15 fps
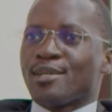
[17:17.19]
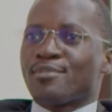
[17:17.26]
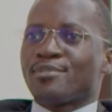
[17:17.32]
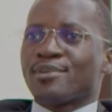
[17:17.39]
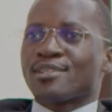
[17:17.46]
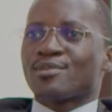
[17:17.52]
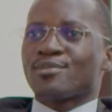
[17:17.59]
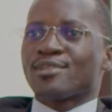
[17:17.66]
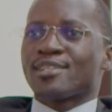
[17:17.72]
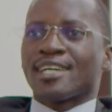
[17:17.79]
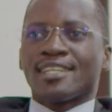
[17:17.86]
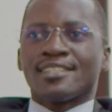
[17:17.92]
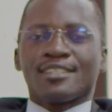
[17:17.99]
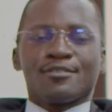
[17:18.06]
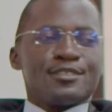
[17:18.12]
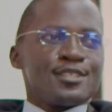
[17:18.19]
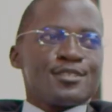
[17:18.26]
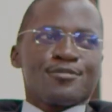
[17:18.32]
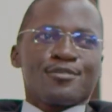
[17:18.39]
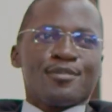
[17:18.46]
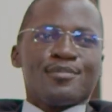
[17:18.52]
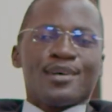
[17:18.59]
place which has
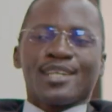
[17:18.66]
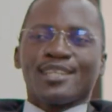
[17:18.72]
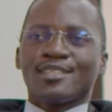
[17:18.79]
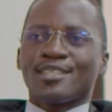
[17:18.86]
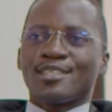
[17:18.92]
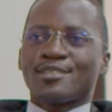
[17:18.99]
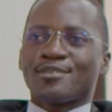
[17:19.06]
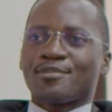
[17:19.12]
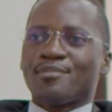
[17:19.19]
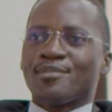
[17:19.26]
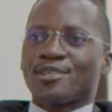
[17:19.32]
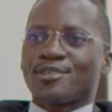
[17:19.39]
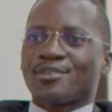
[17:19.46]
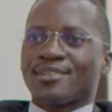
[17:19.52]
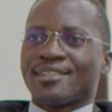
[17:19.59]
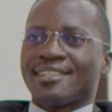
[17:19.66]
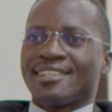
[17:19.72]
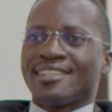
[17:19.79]
this formation.